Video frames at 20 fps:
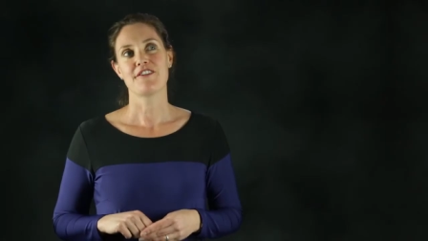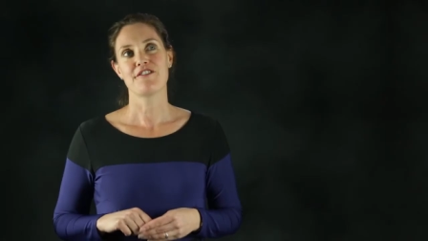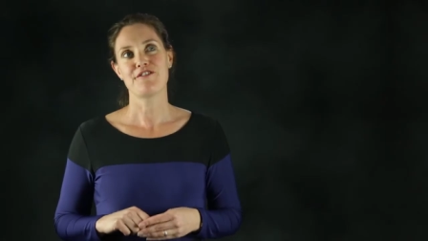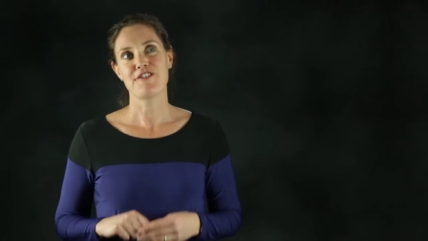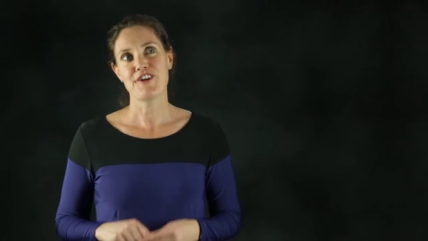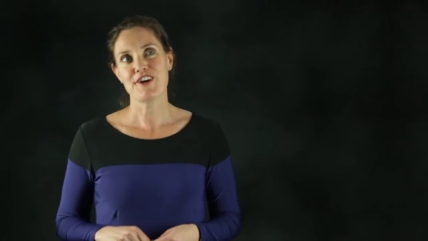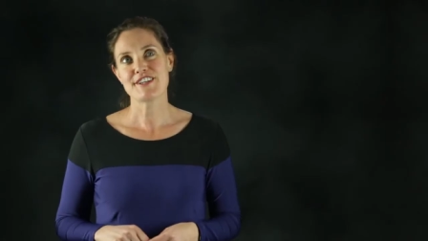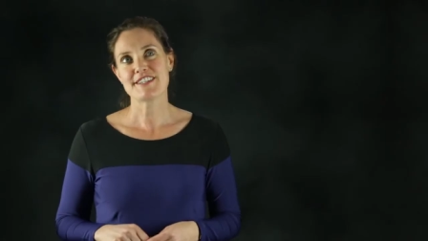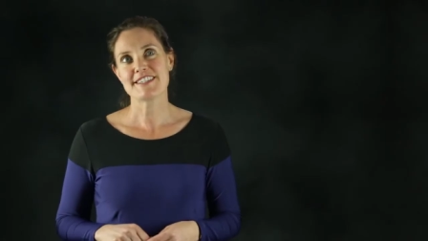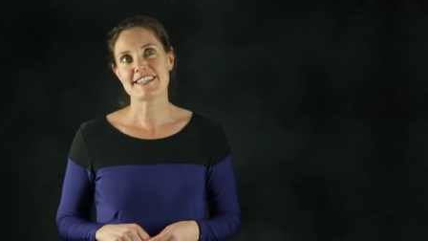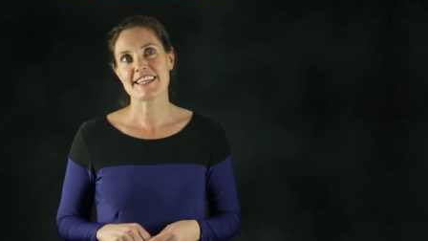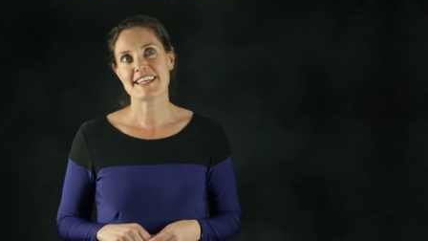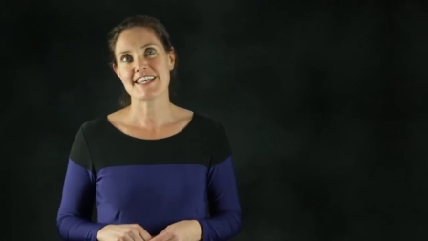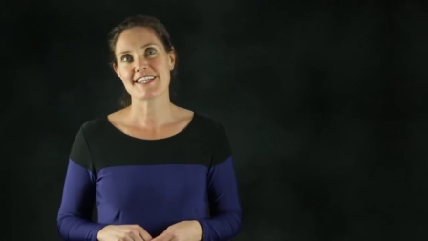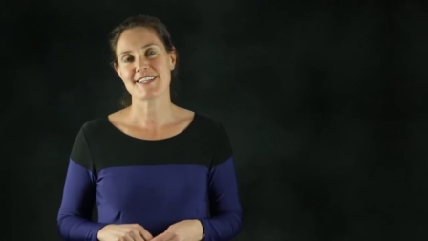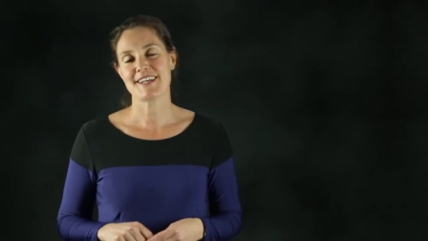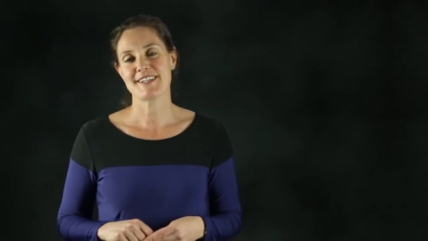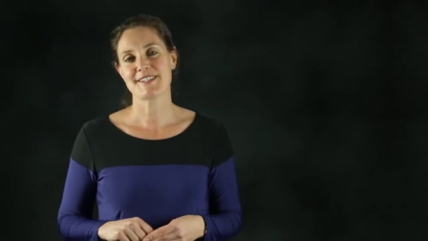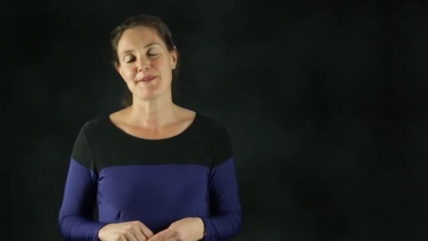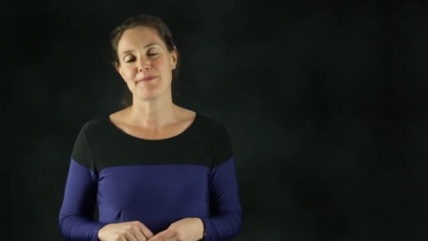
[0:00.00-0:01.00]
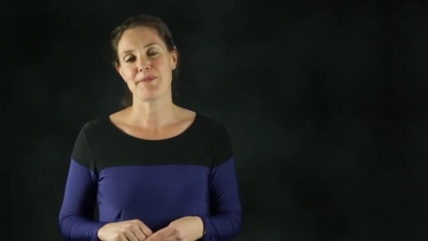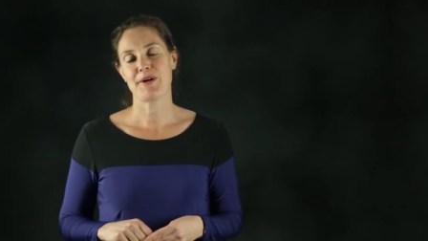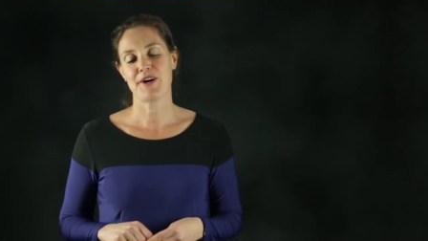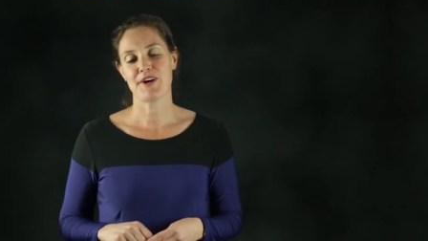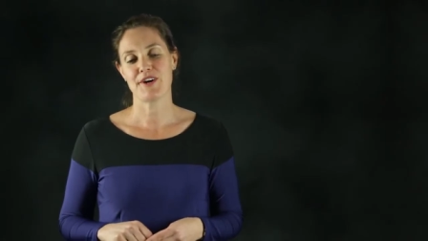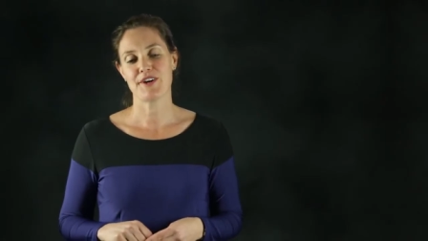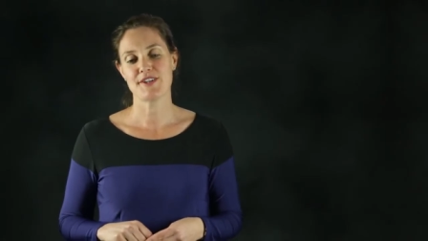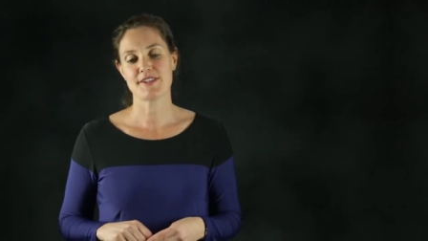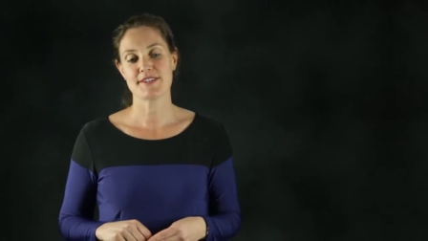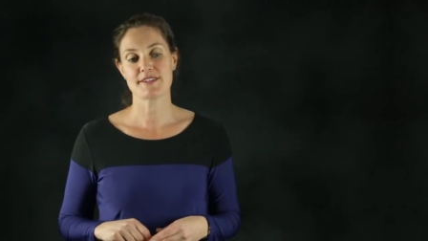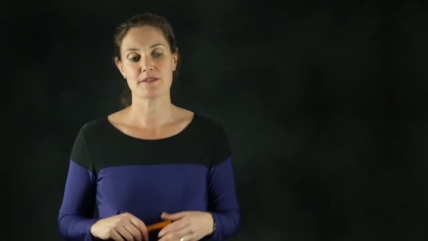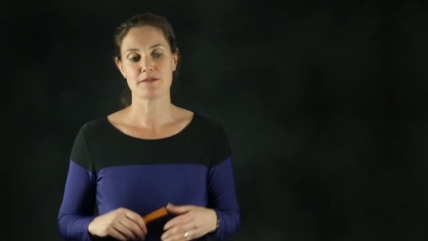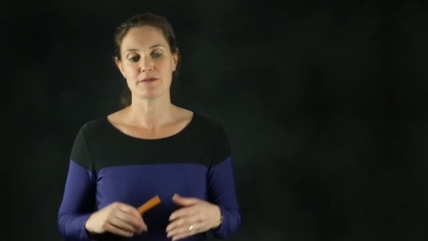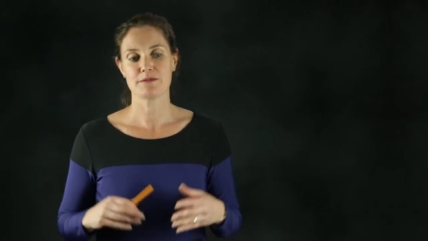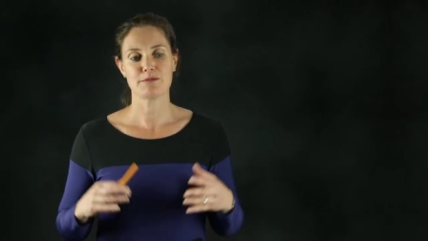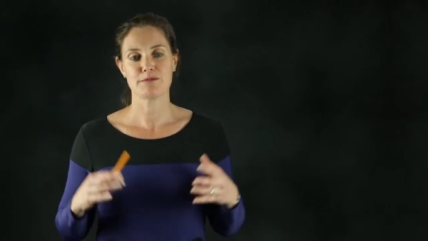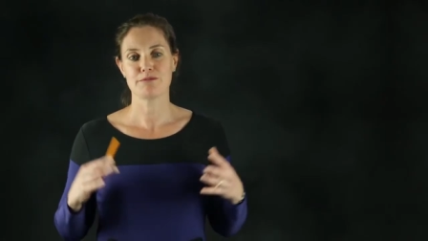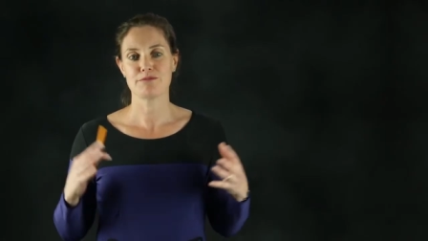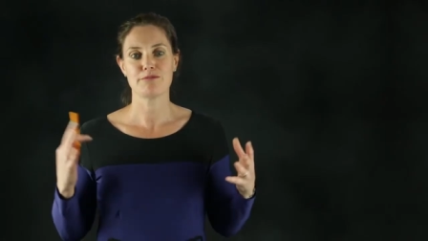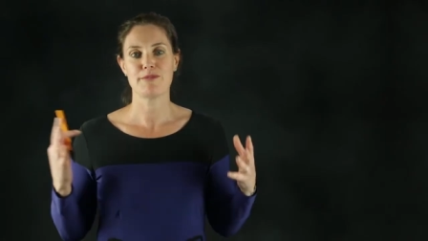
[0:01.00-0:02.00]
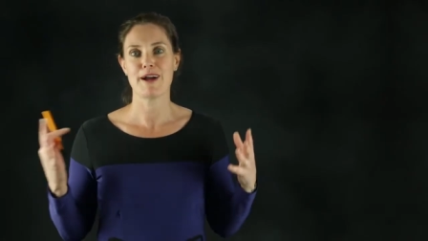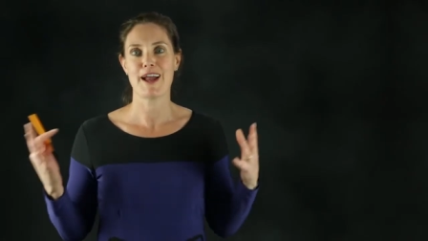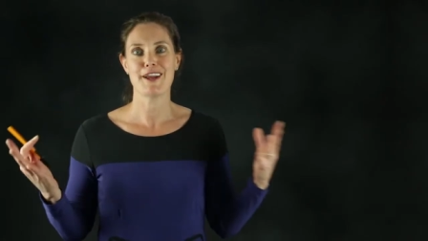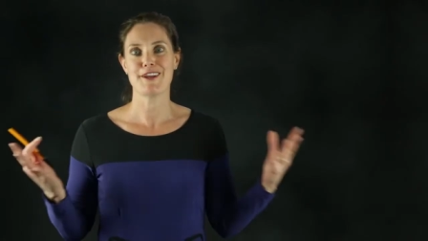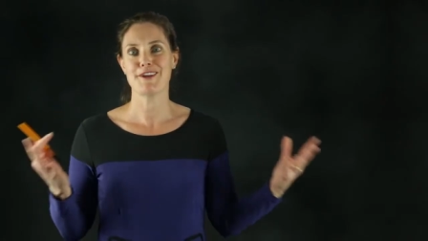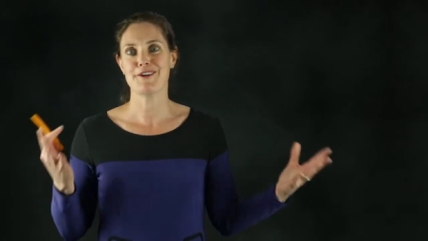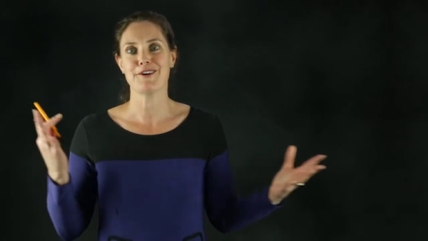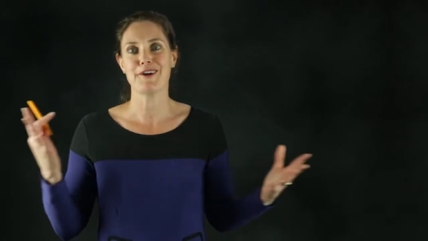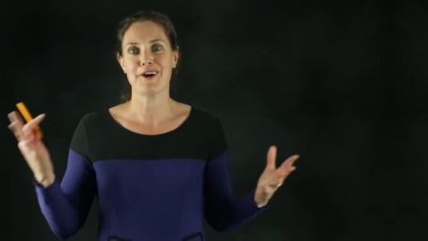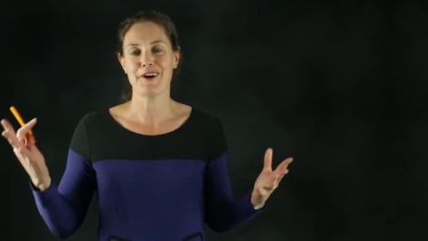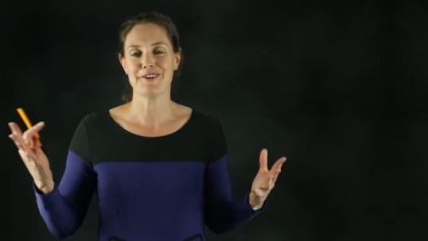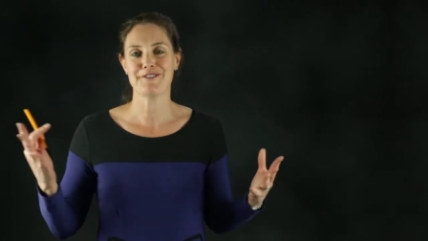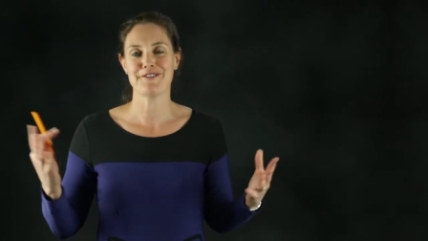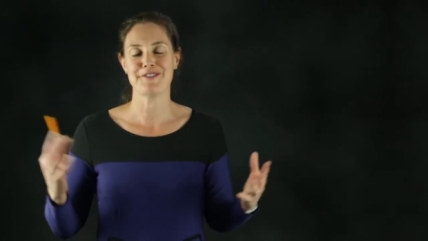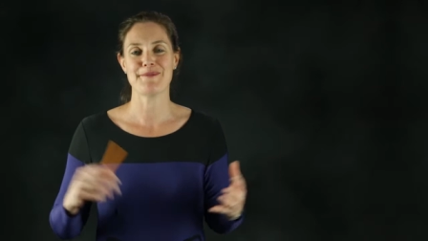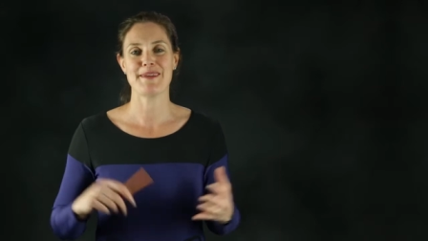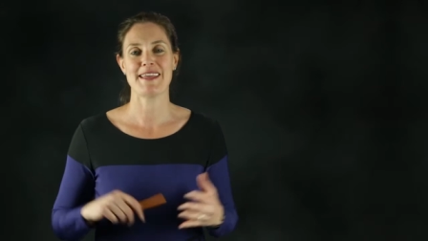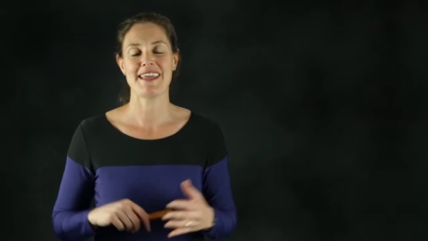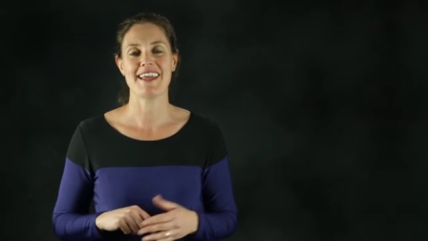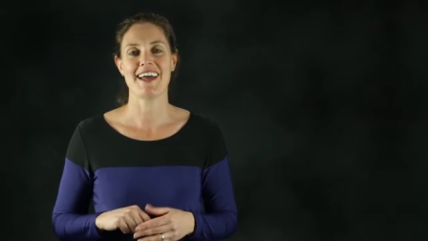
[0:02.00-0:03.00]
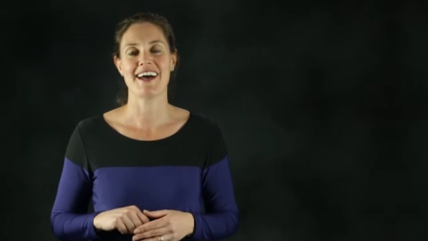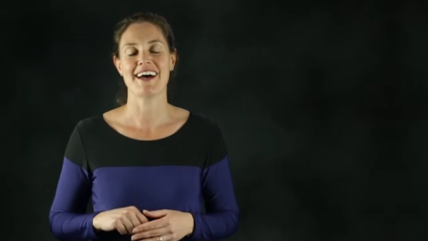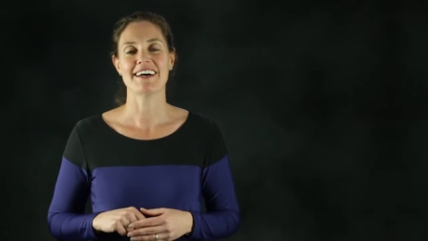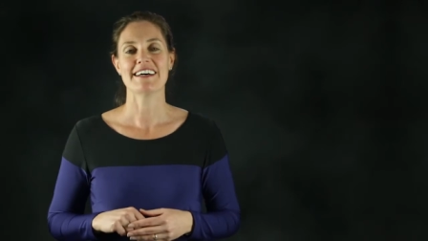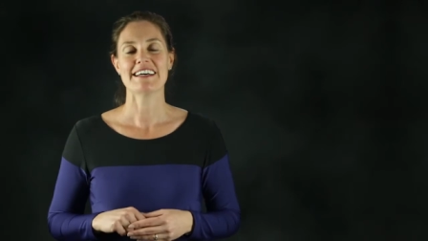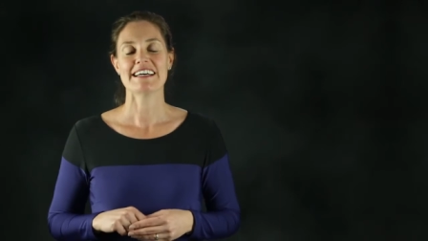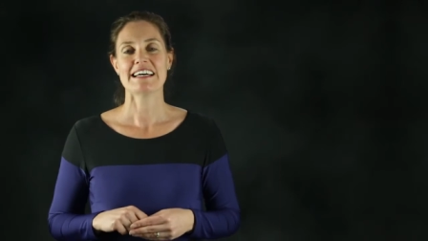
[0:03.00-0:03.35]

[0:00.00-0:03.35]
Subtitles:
The first thing is, I suppose, where do you go from here?